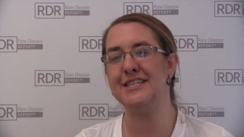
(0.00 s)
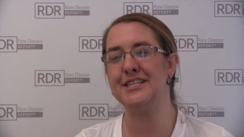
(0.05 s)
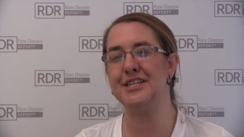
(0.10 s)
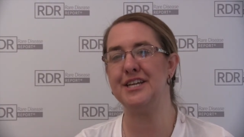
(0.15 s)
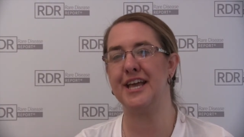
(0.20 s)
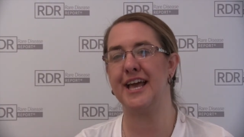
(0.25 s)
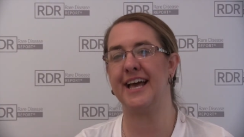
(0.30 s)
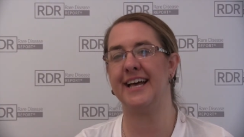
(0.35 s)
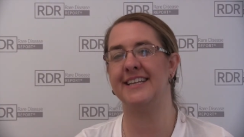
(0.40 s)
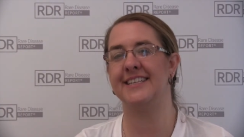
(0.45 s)

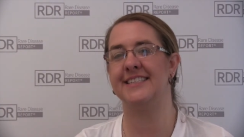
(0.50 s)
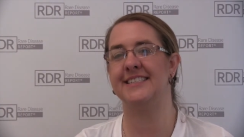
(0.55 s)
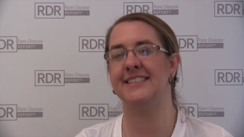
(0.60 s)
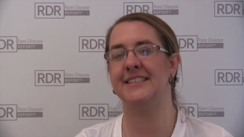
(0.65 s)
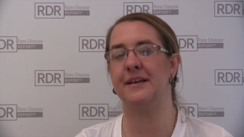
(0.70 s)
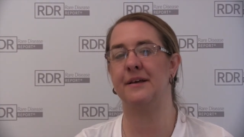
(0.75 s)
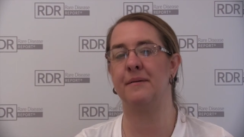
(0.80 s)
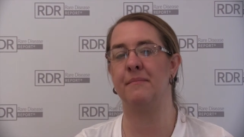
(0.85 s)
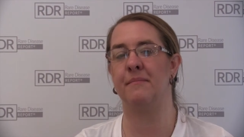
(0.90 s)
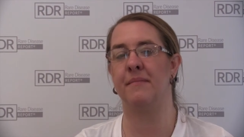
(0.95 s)
She has
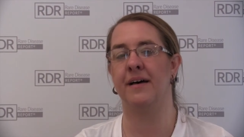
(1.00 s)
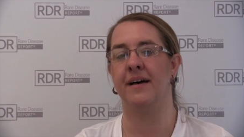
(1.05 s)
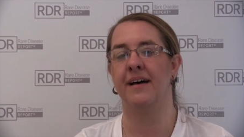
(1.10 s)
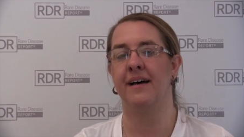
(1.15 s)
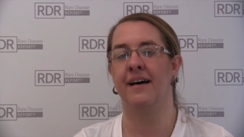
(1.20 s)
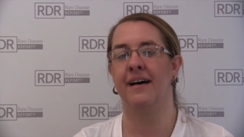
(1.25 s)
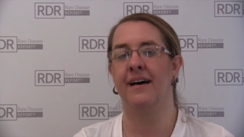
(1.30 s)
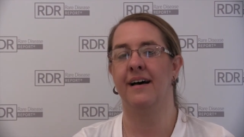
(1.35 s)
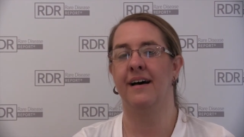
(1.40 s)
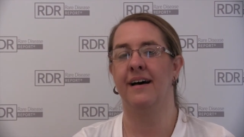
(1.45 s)
some
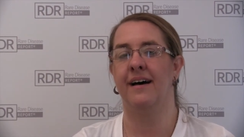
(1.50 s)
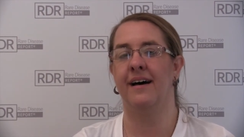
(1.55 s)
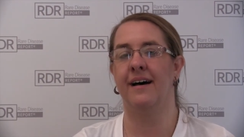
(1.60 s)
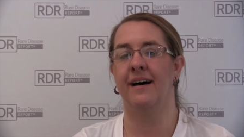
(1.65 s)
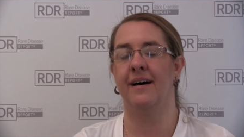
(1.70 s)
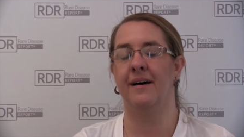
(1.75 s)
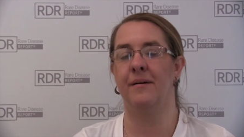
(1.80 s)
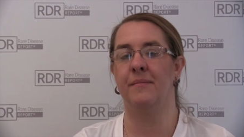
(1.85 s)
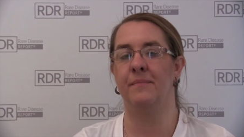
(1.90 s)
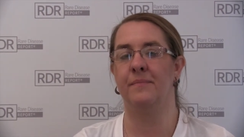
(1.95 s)

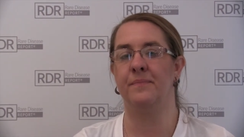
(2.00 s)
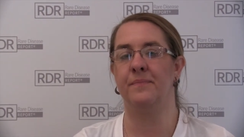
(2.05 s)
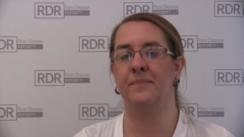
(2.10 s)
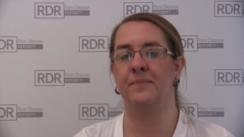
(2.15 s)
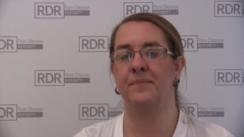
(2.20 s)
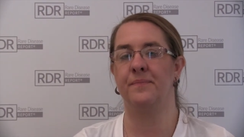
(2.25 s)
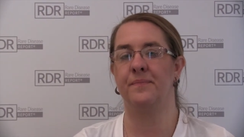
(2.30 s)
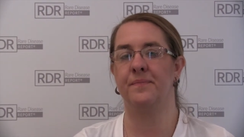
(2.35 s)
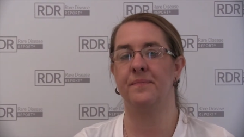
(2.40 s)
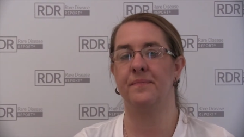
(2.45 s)
um,